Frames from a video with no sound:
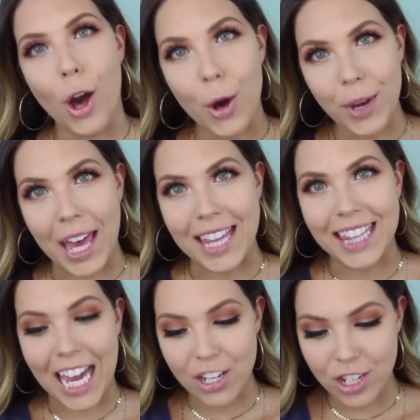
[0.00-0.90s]
Okay,
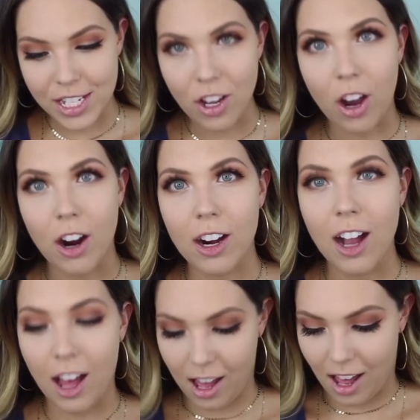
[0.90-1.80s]
lashes
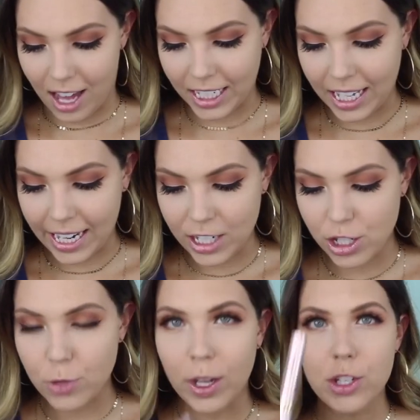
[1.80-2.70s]
are on, and I
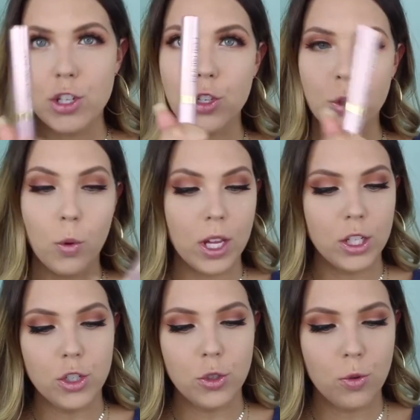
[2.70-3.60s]
just want to
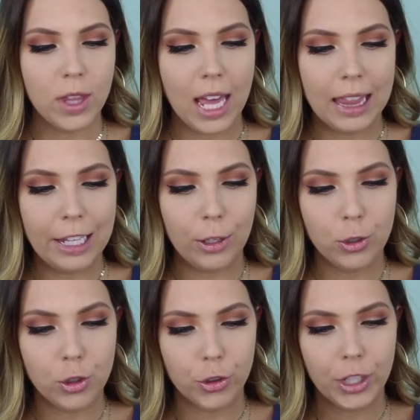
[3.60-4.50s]
do that
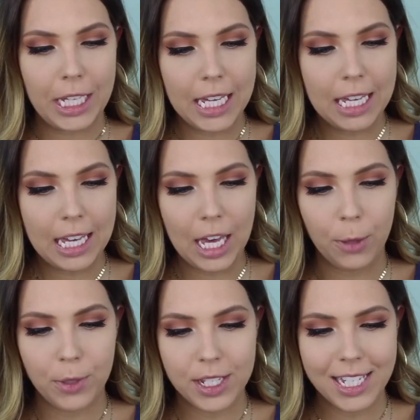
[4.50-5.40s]
little tricky
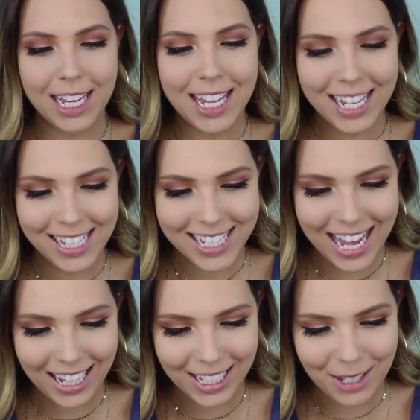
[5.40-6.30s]
I was
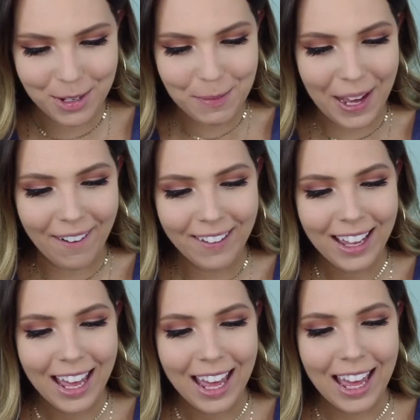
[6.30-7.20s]
telling you about
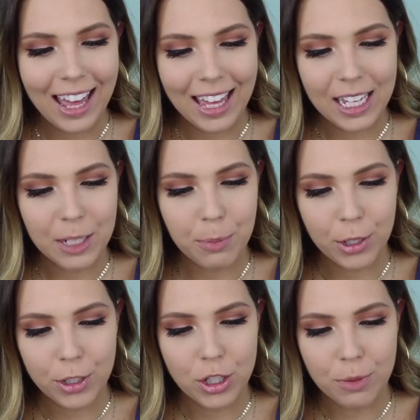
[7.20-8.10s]
and
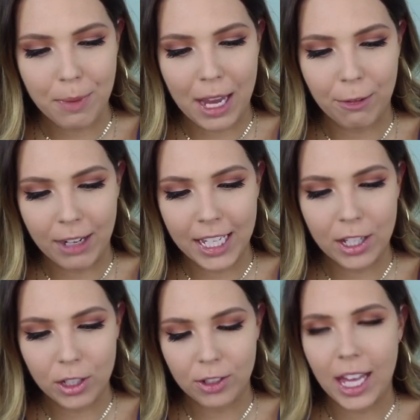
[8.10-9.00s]
push my
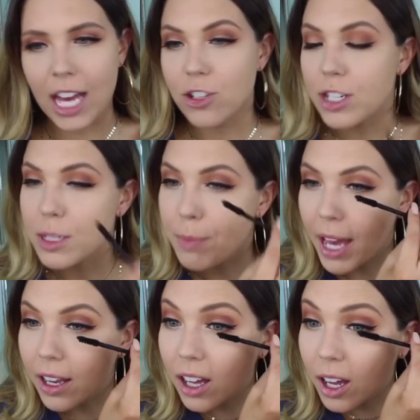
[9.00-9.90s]
regular lashes
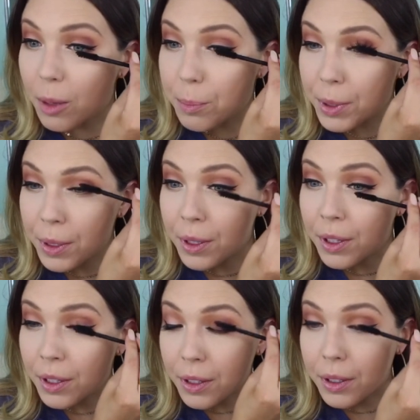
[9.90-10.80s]
back up
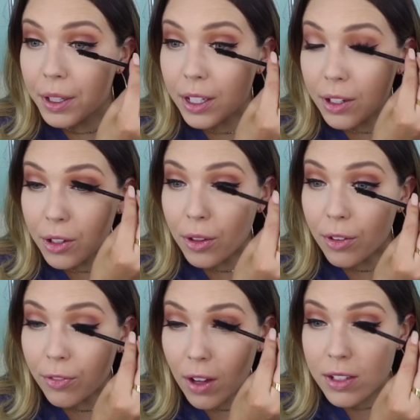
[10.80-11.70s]
into
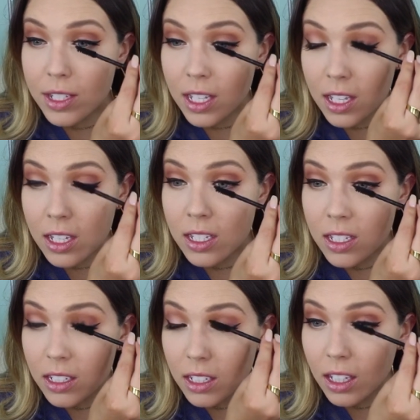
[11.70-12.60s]
the
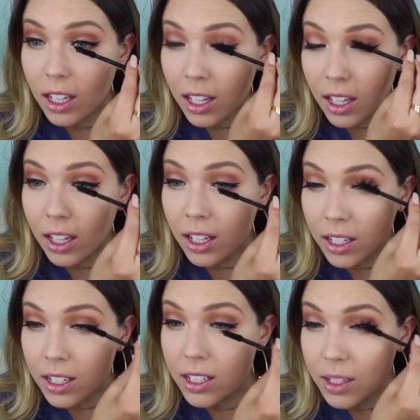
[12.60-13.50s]
falsies
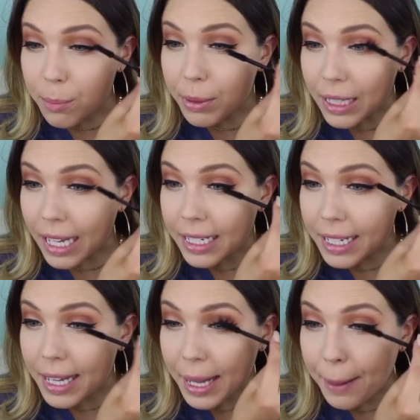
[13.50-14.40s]
and
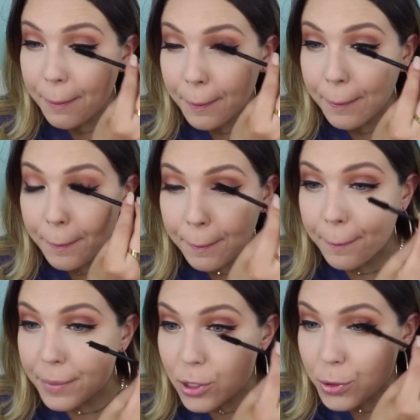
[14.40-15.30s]
blend them
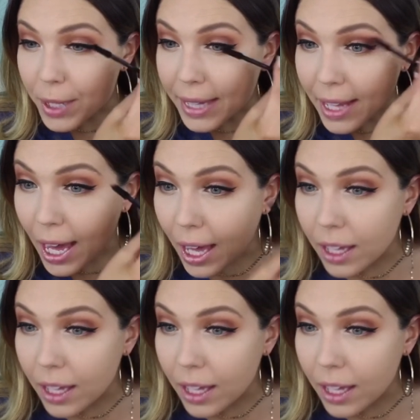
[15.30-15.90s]
together